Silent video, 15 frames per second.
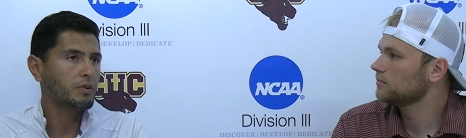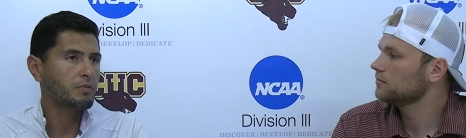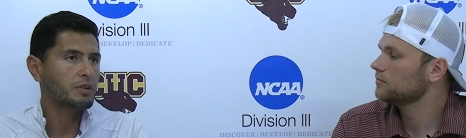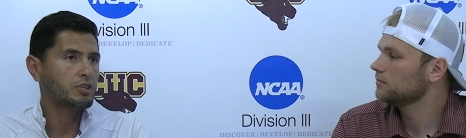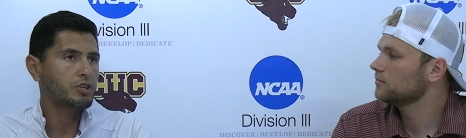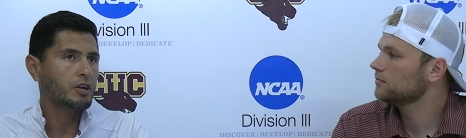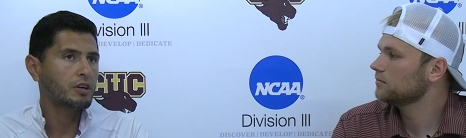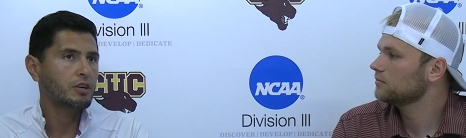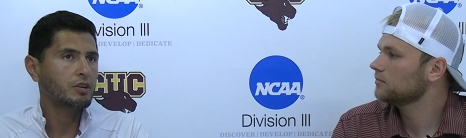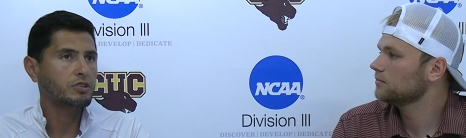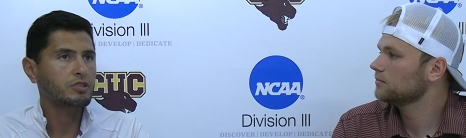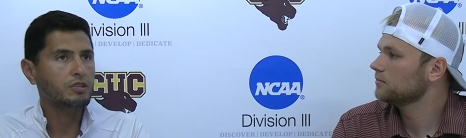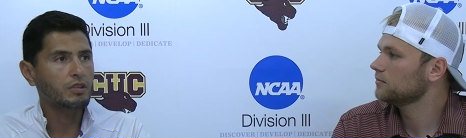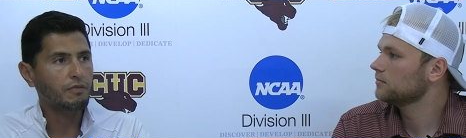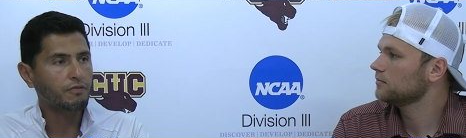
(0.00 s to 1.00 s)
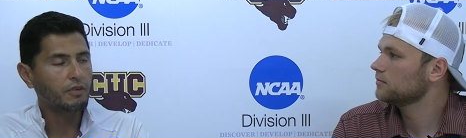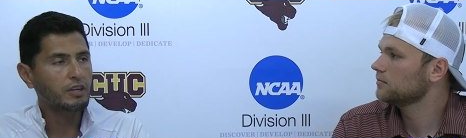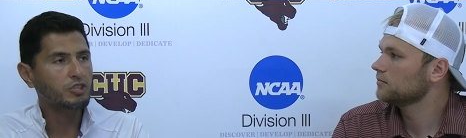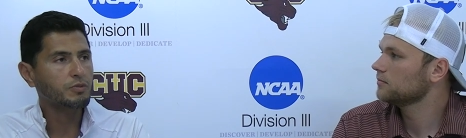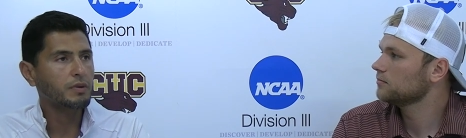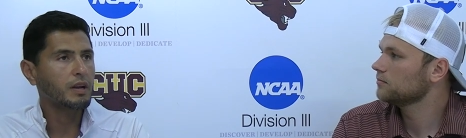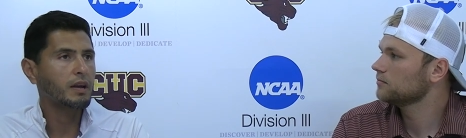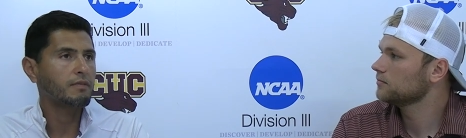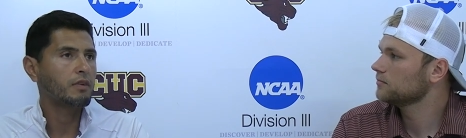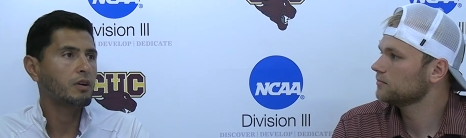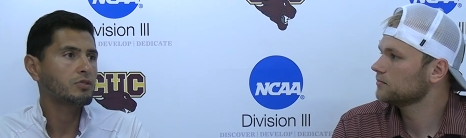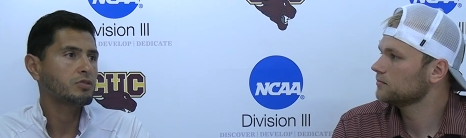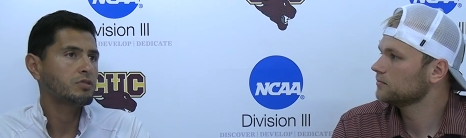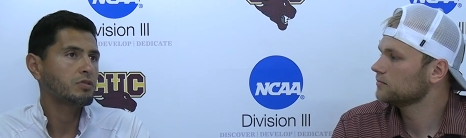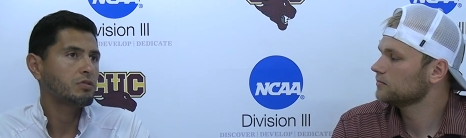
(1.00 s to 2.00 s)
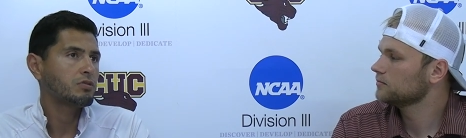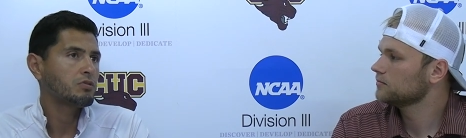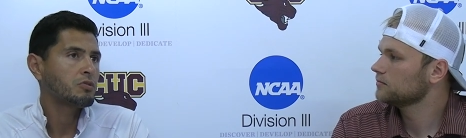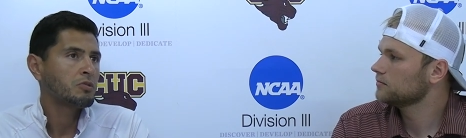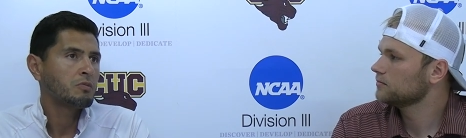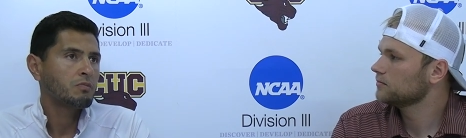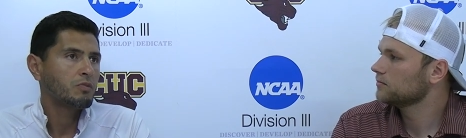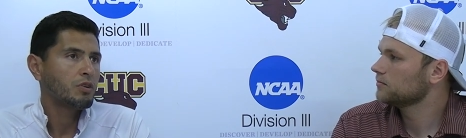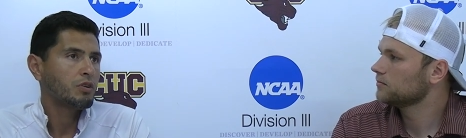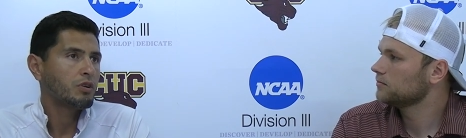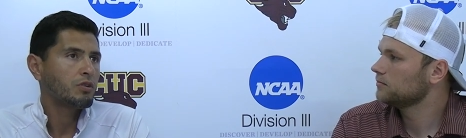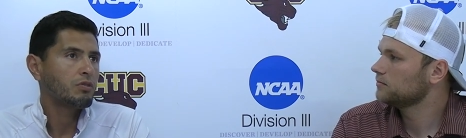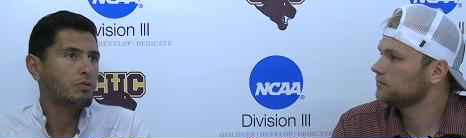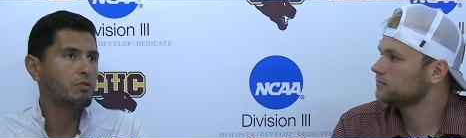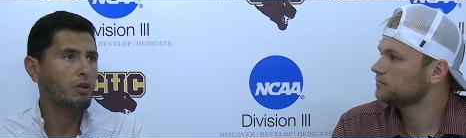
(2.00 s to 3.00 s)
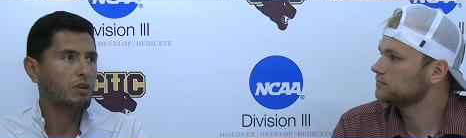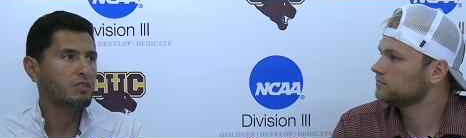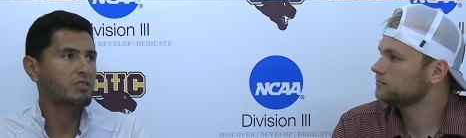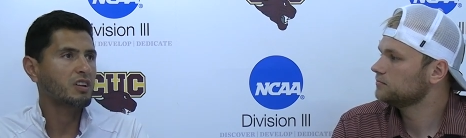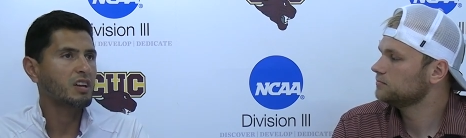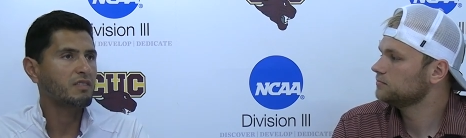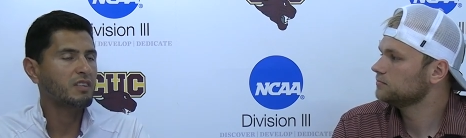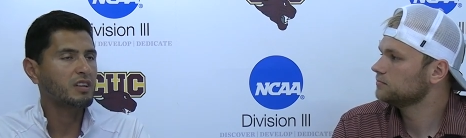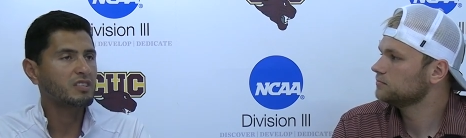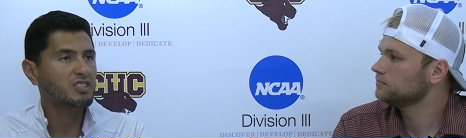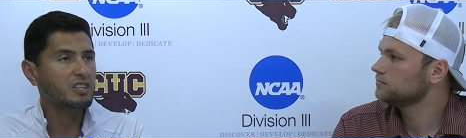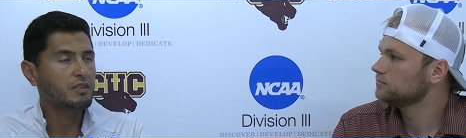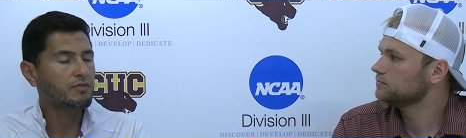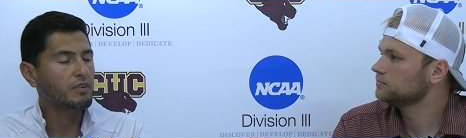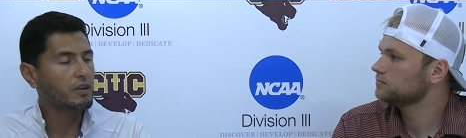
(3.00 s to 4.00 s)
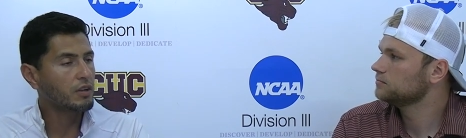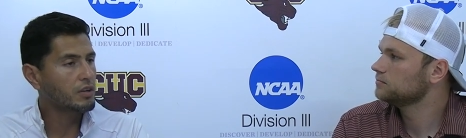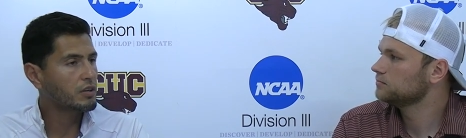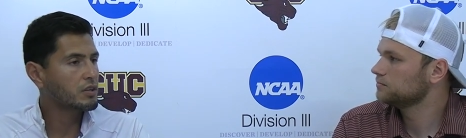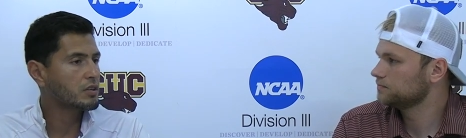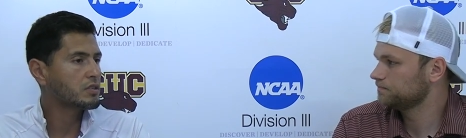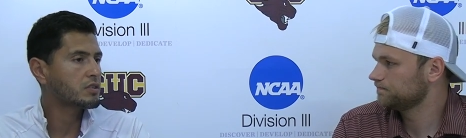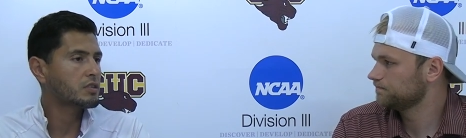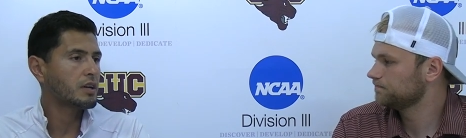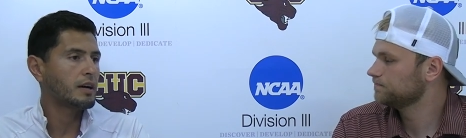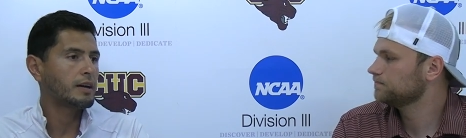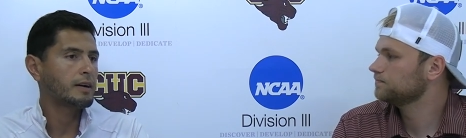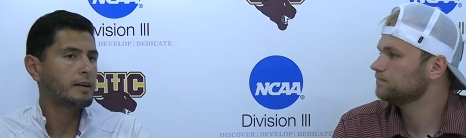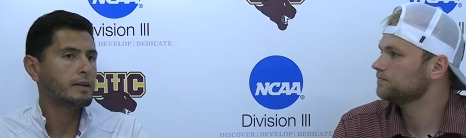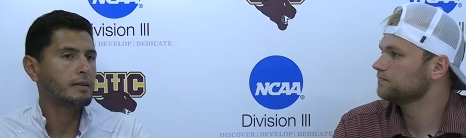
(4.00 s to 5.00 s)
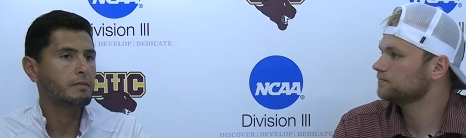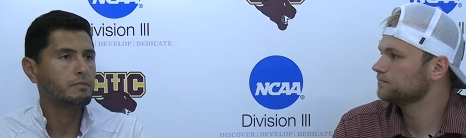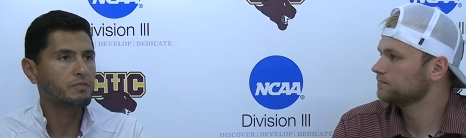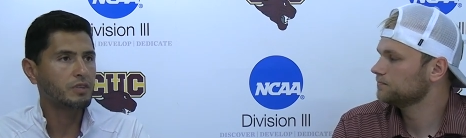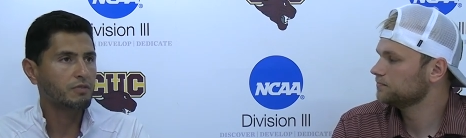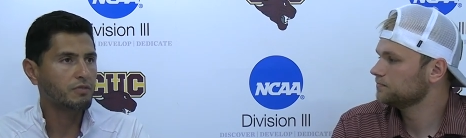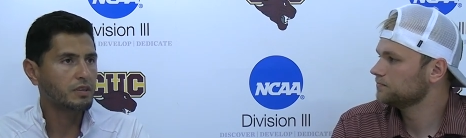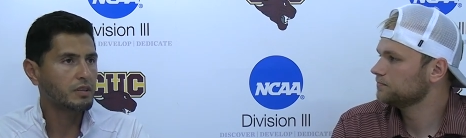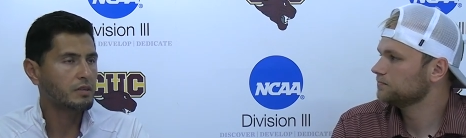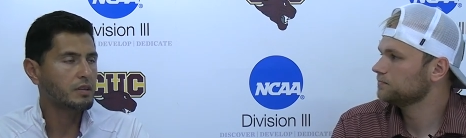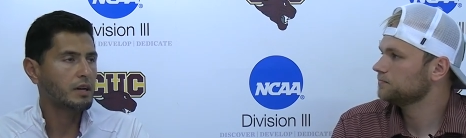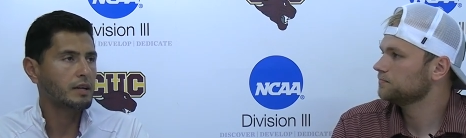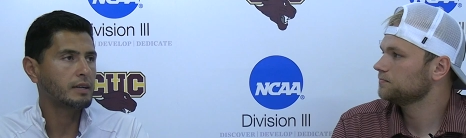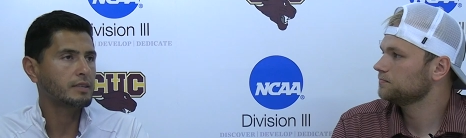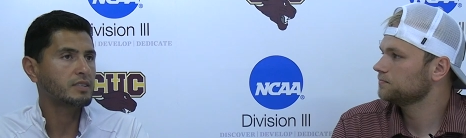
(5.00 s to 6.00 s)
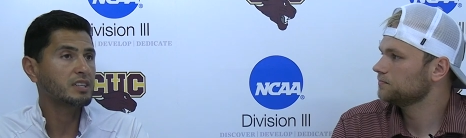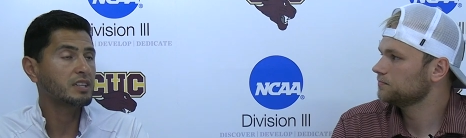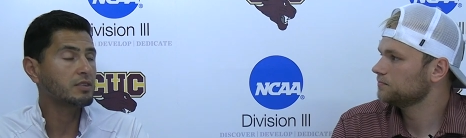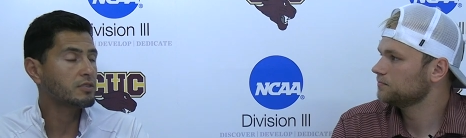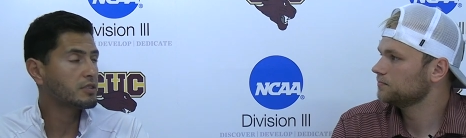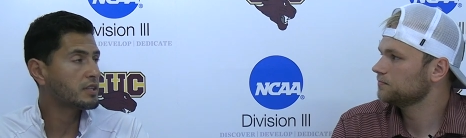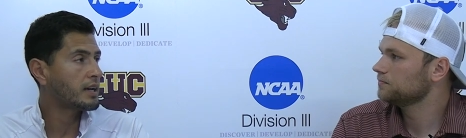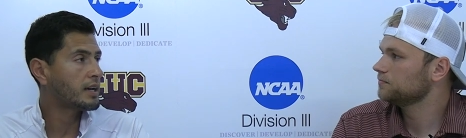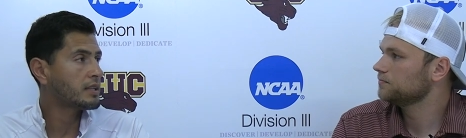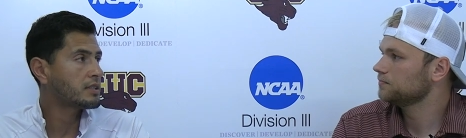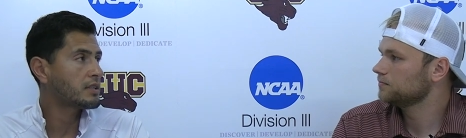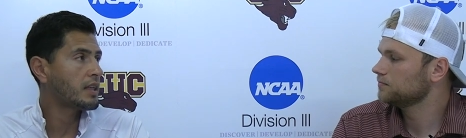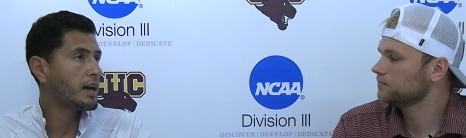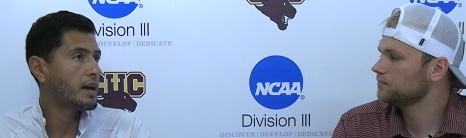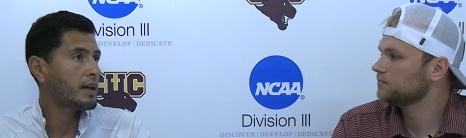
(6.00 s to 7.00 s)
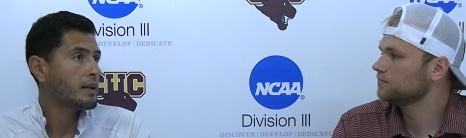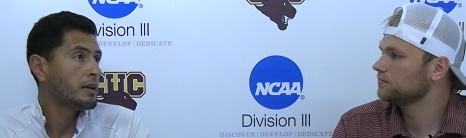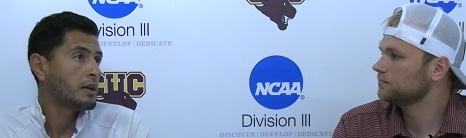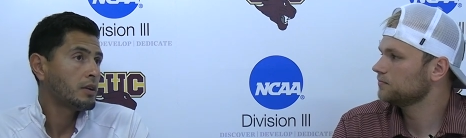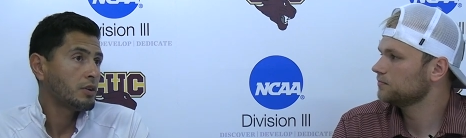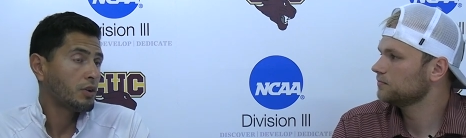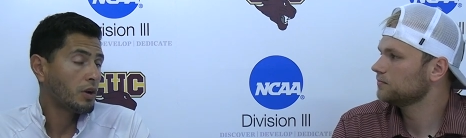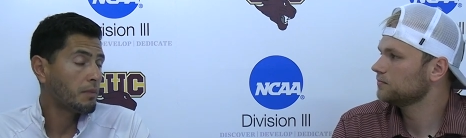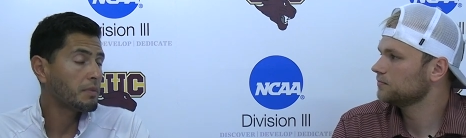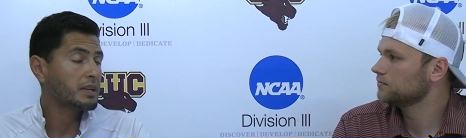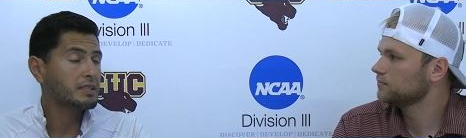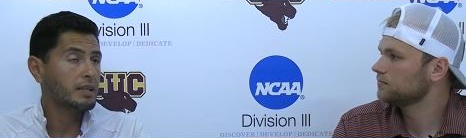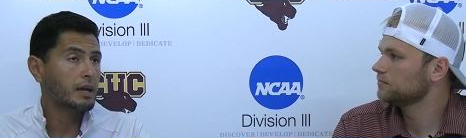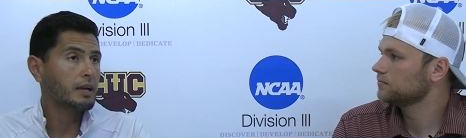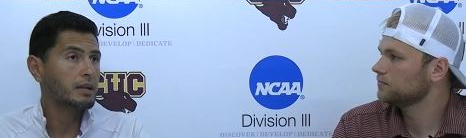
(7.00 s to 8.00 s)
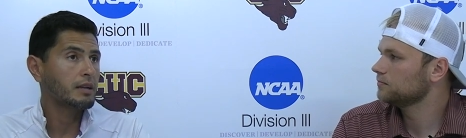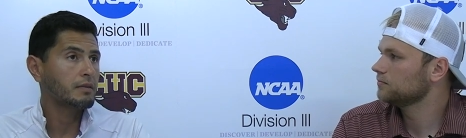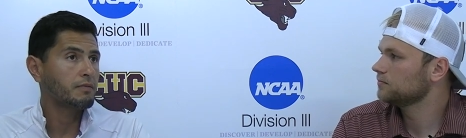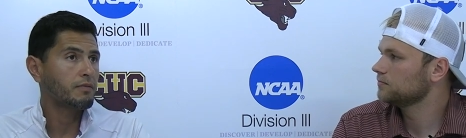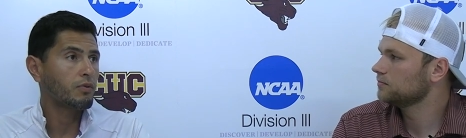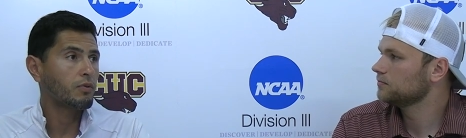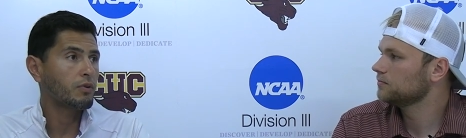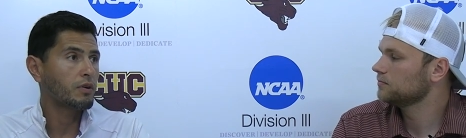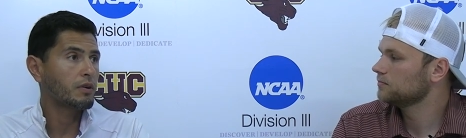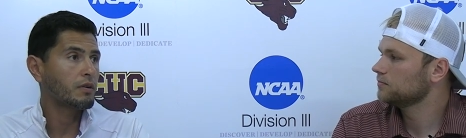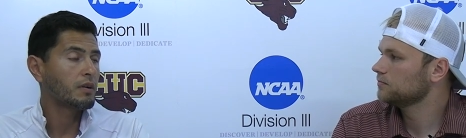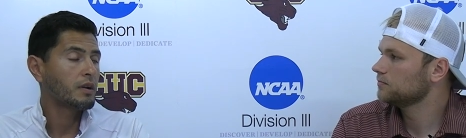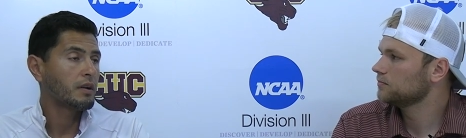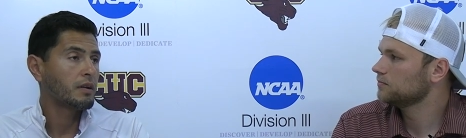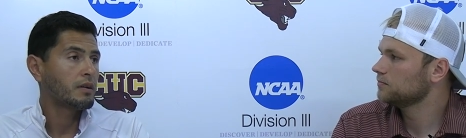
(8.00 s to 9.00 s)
Speaker 1: the returners. The freshmen have also, you know, are giving us different looks, uh, different uh, skill sets that you know I'm excited for